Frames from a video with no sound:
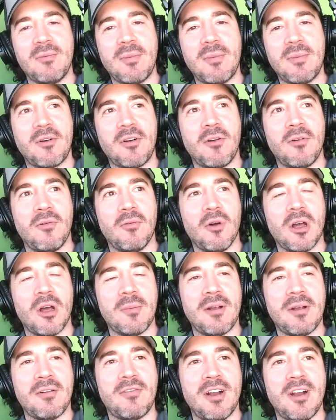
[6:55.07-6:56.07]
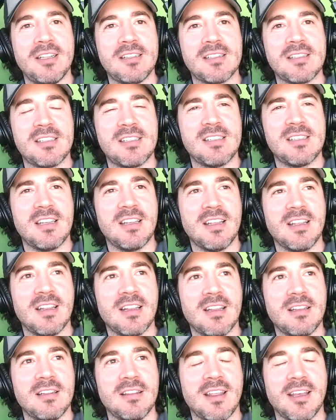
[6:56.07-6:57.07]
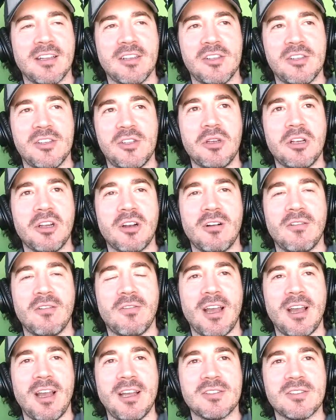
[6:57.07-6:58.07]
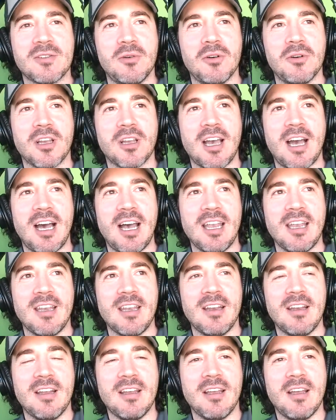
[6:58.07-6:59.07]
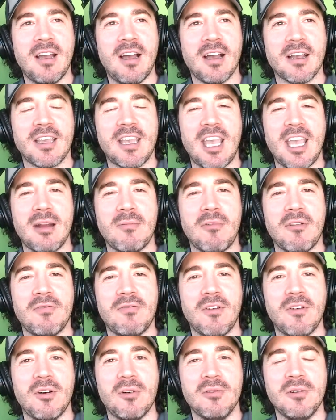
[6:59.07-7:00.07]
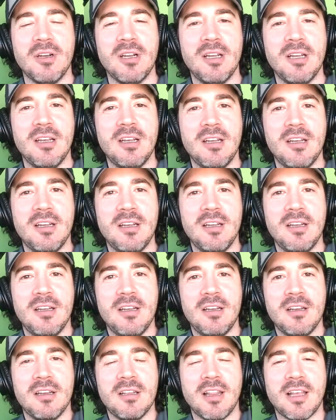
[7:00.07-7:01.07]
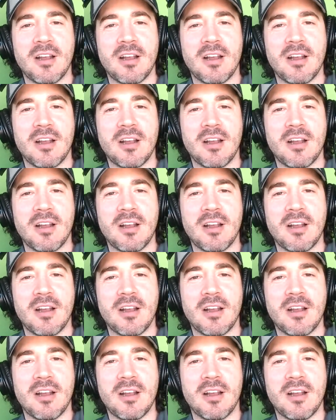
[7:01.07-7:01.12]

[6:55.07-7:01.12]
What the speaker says: I remember one of my friends, like junior year of high school, got a camera phone, like a